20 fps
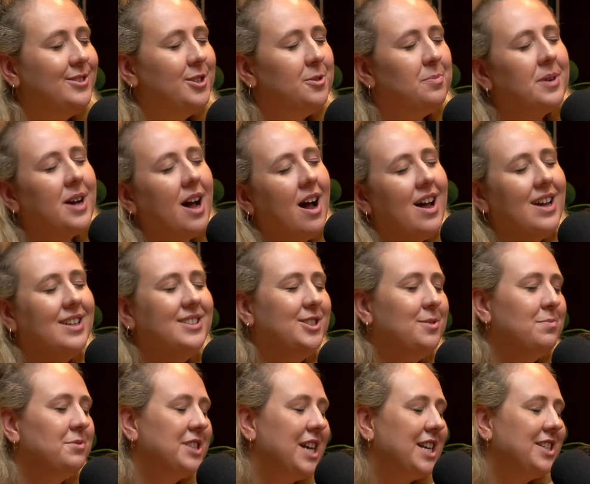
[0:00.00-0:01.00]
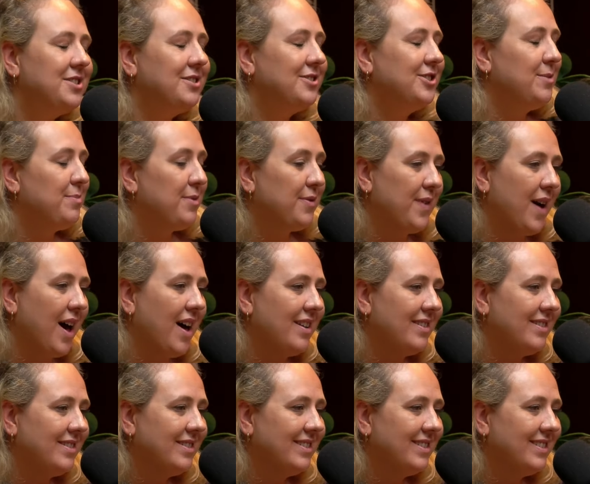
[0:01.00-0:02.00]
super kind, super gentle, super
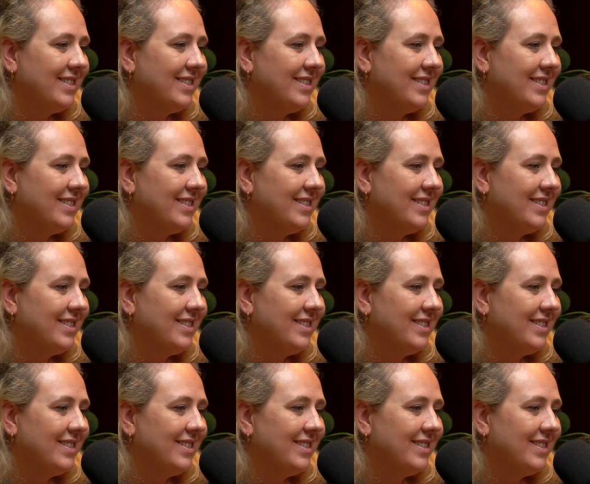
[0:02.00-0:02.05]
fun.